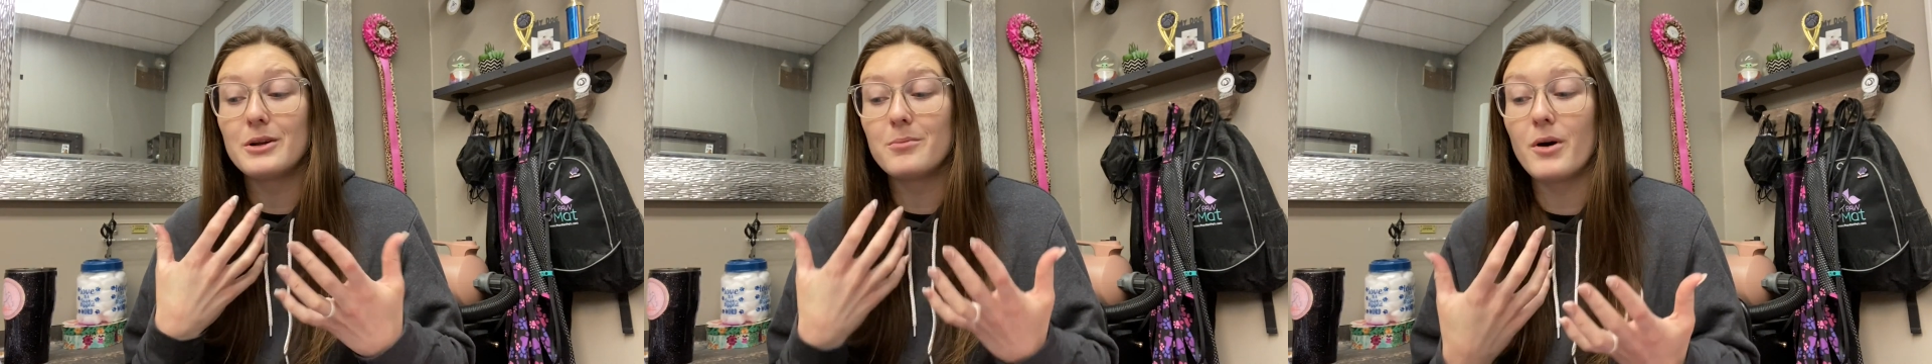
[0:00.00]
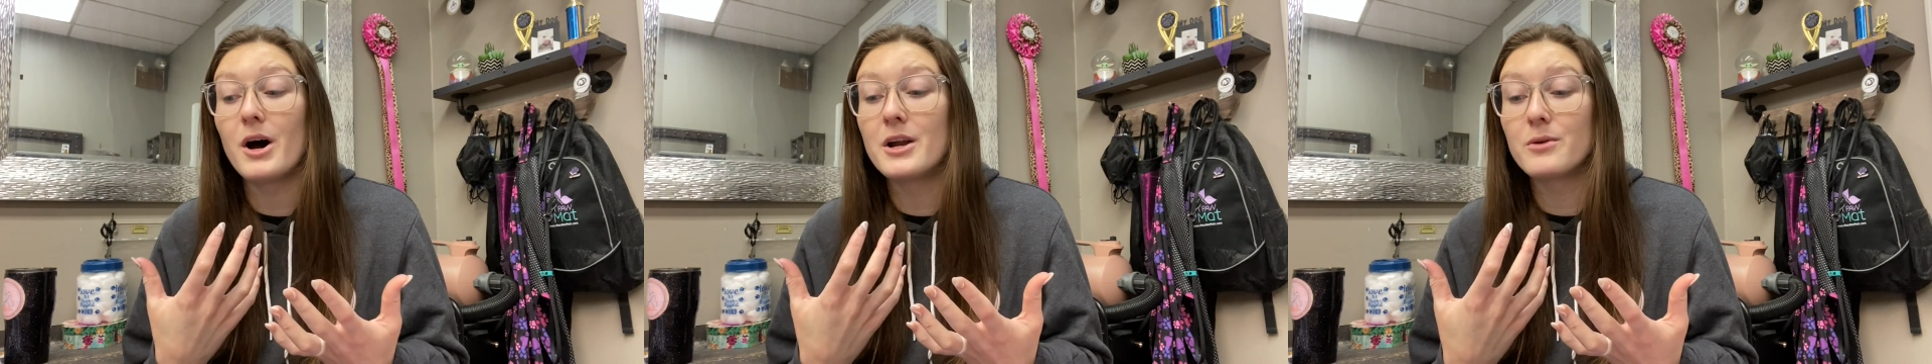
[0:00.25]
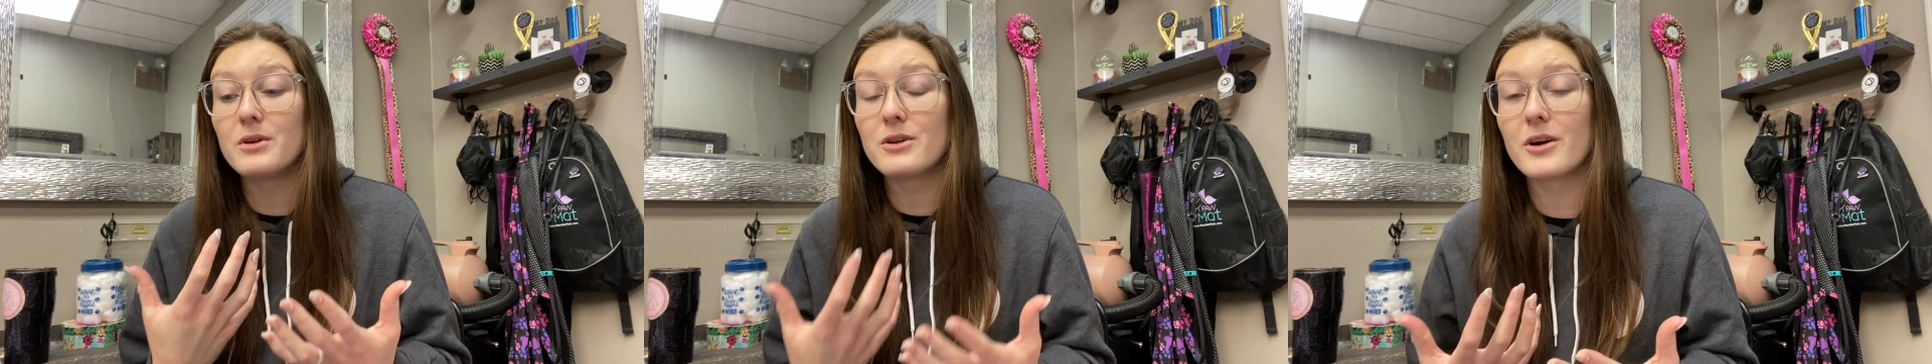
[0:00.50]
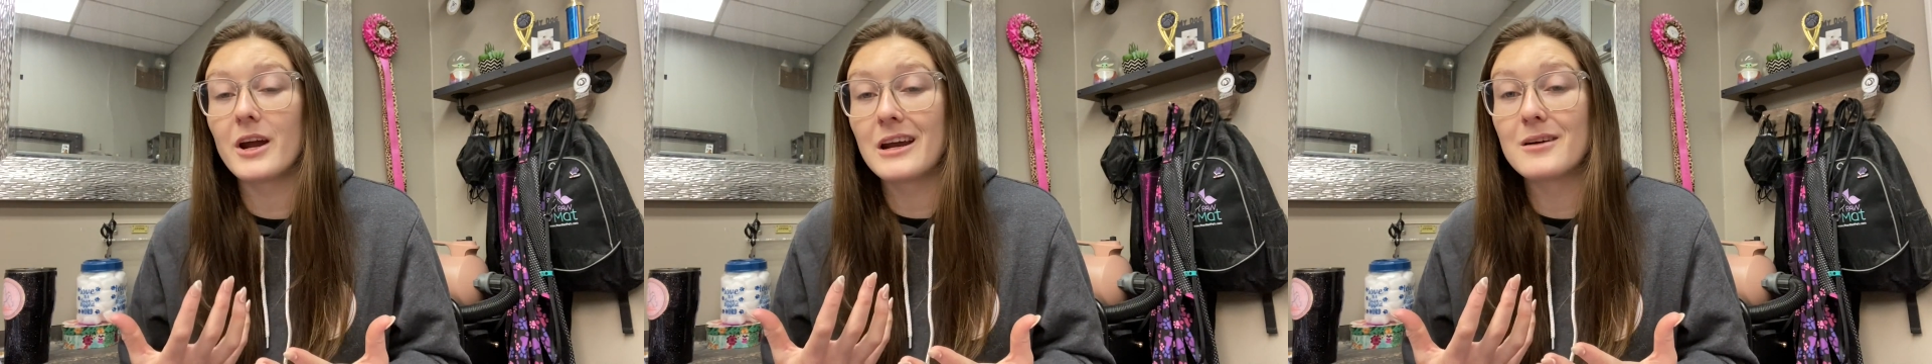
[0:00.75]
a bond with
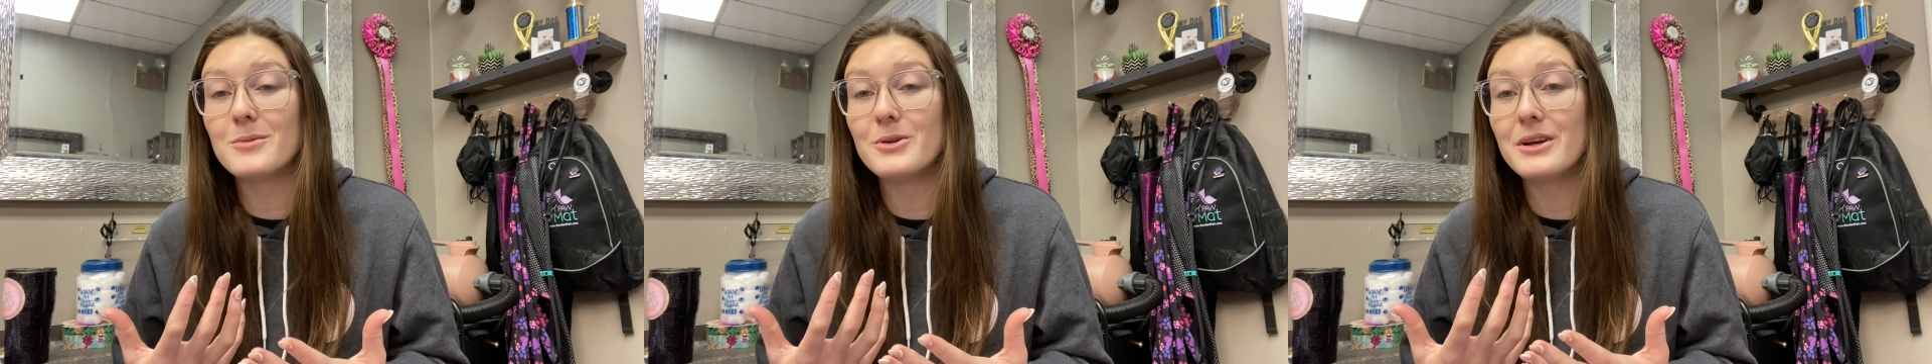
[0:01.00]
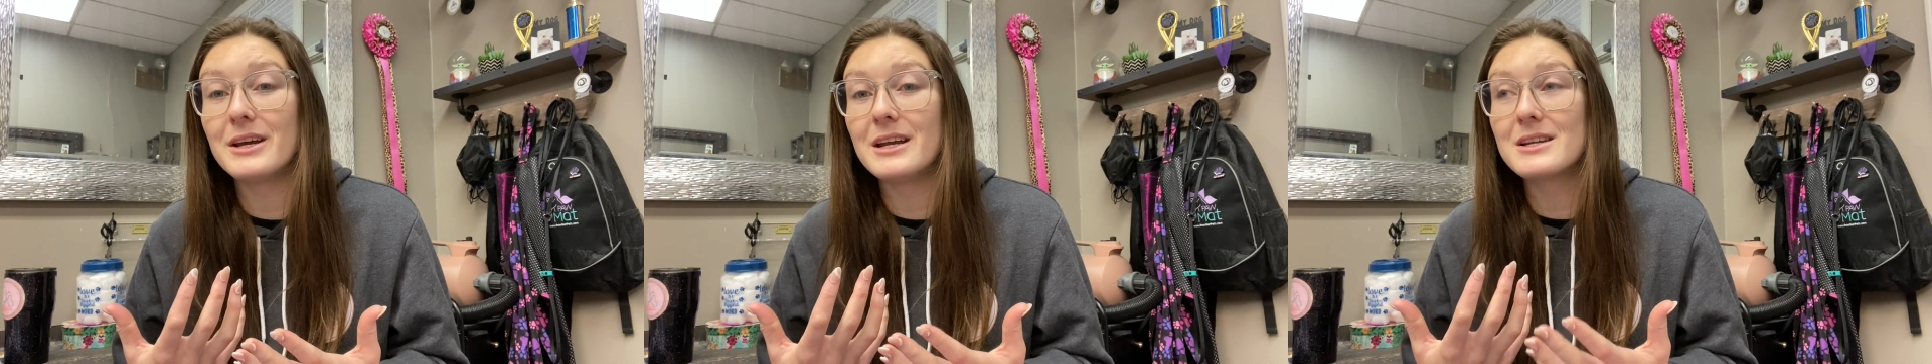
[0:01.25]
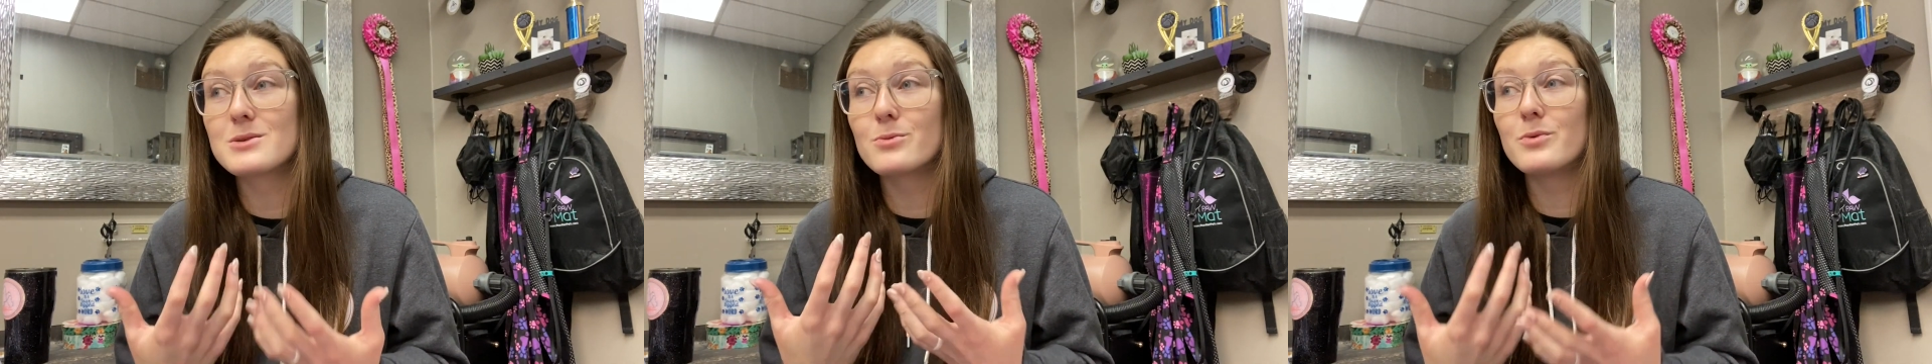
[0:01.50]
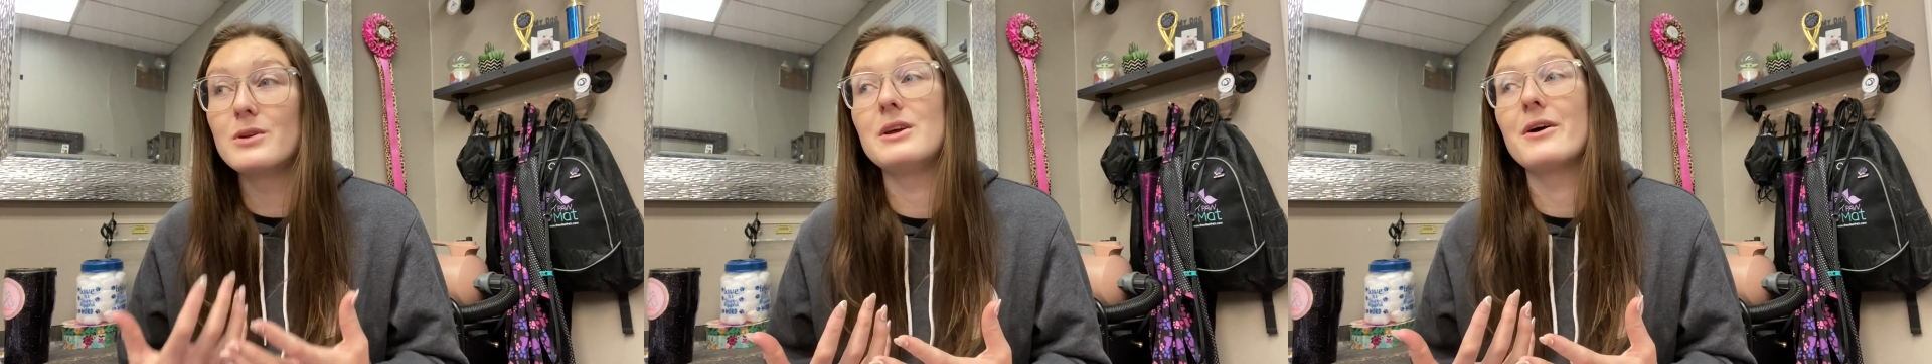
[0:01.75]
your animal, and it's
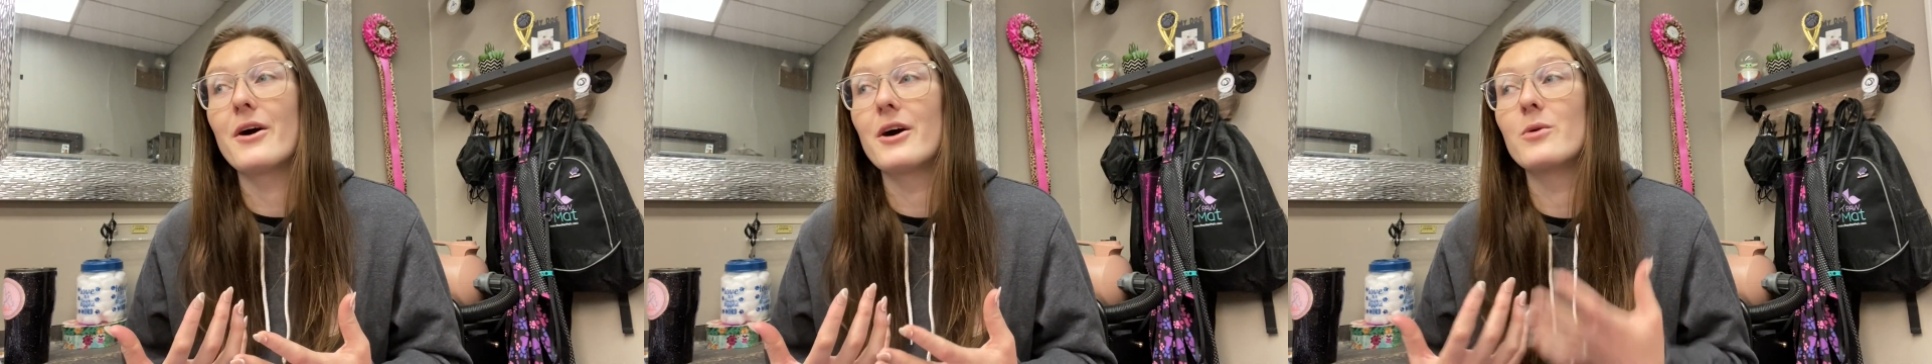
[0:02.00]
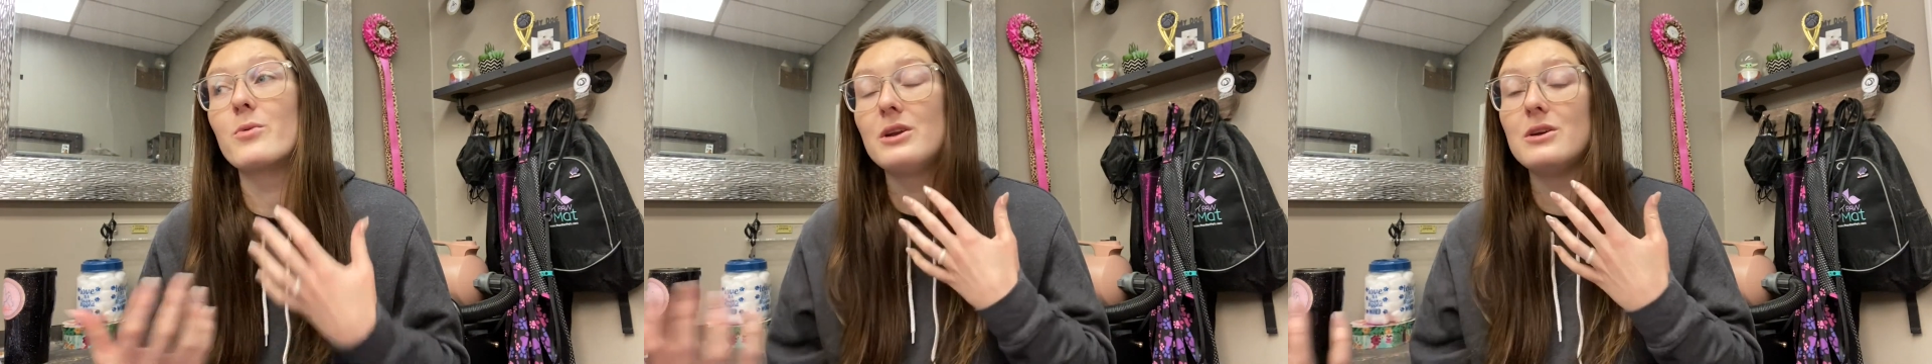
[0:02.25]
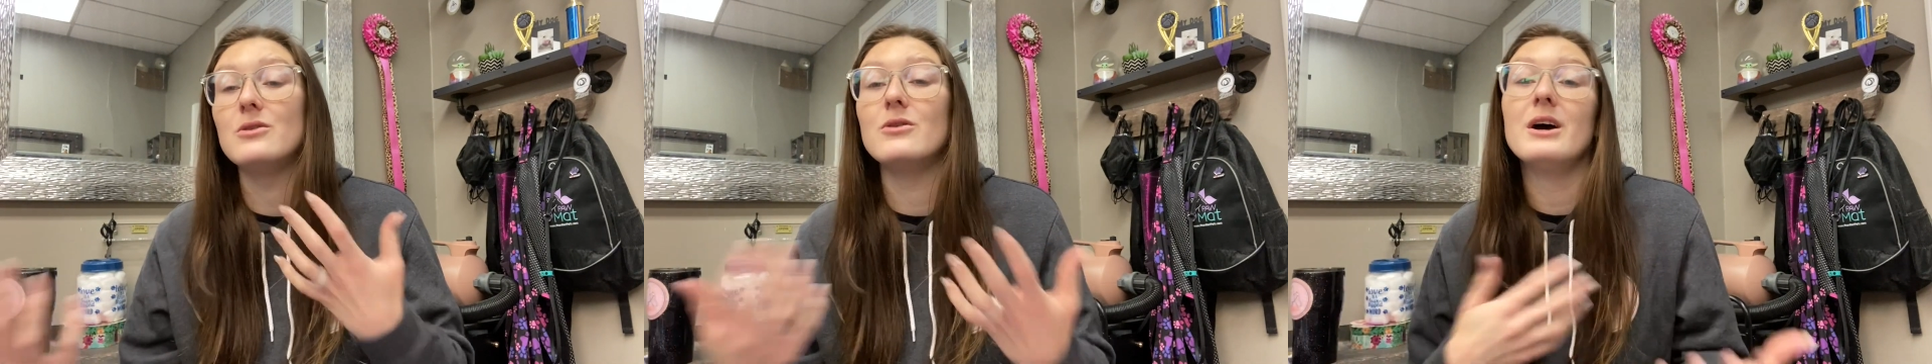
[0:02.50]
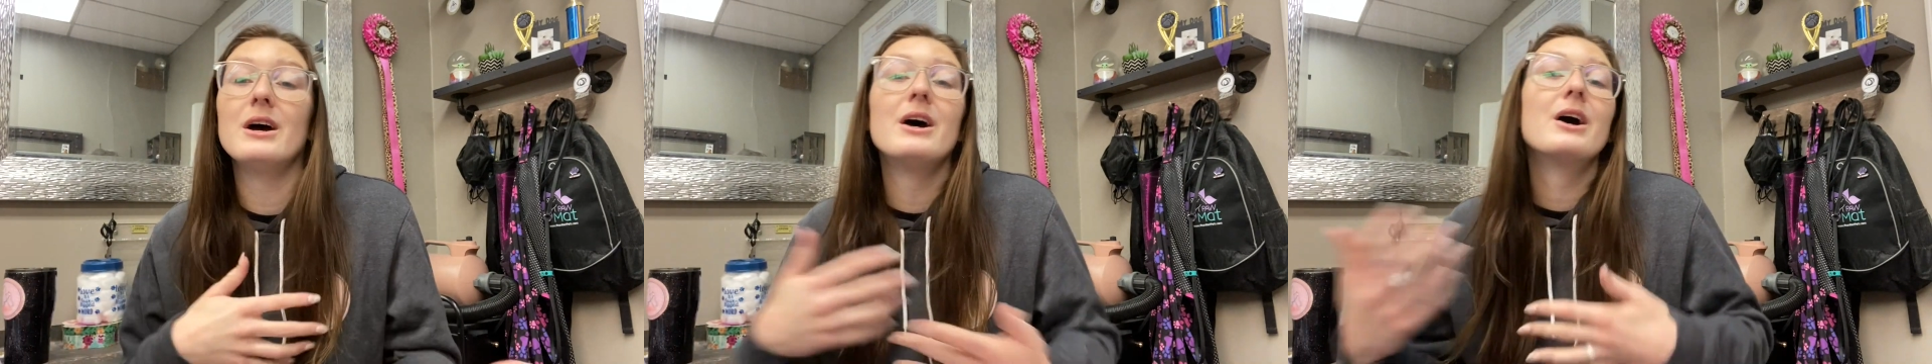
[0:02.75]
really hard when you